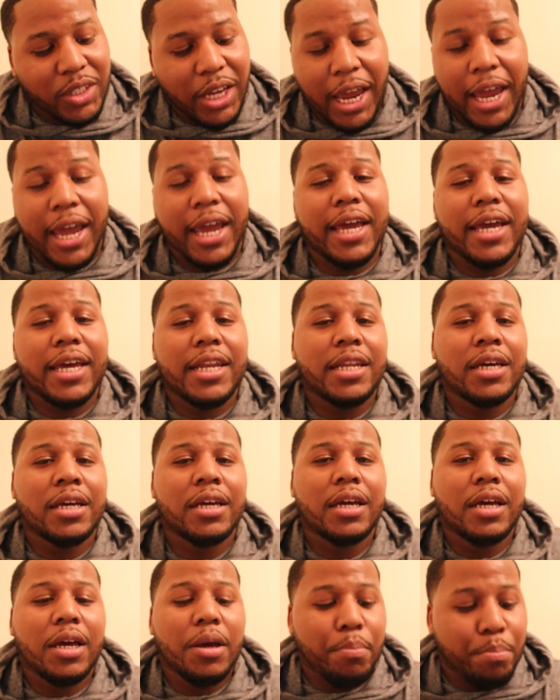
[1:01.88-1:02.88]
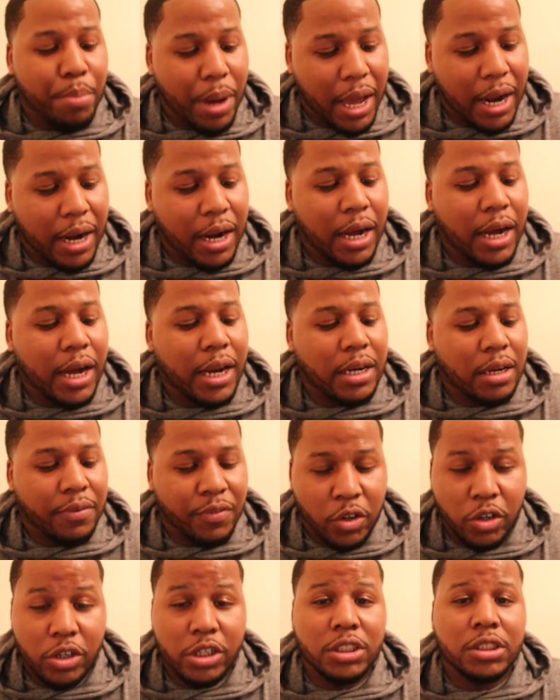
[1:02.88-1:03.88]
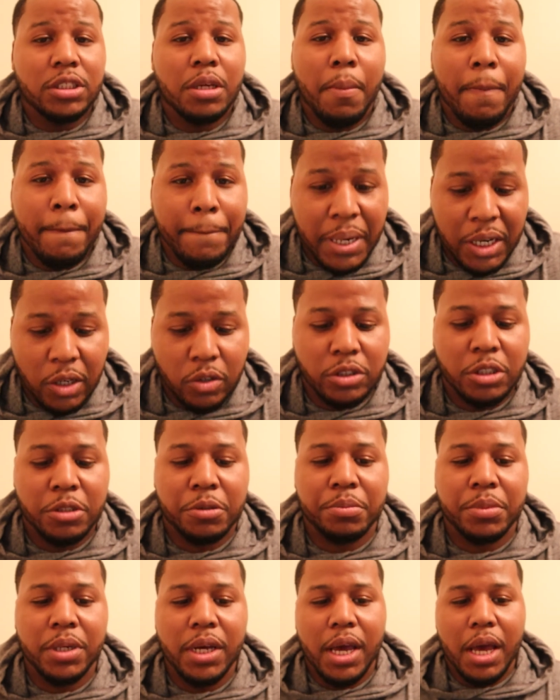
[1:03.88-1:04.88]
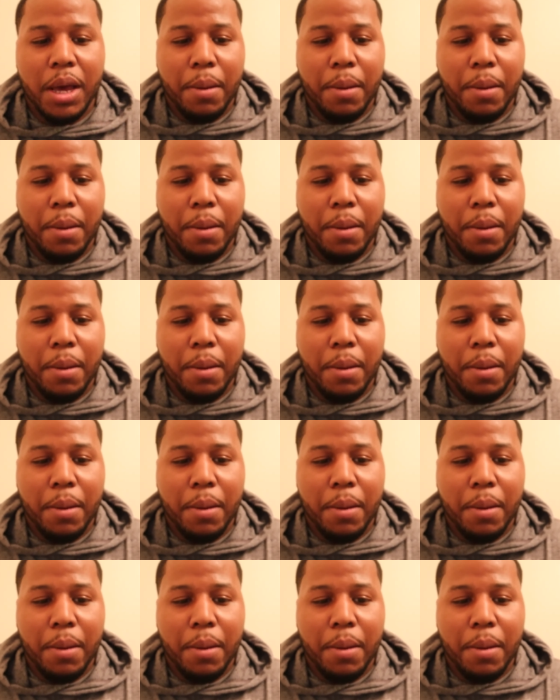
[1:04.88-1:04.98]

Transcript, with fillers: and Bagon, and of course, Beldum.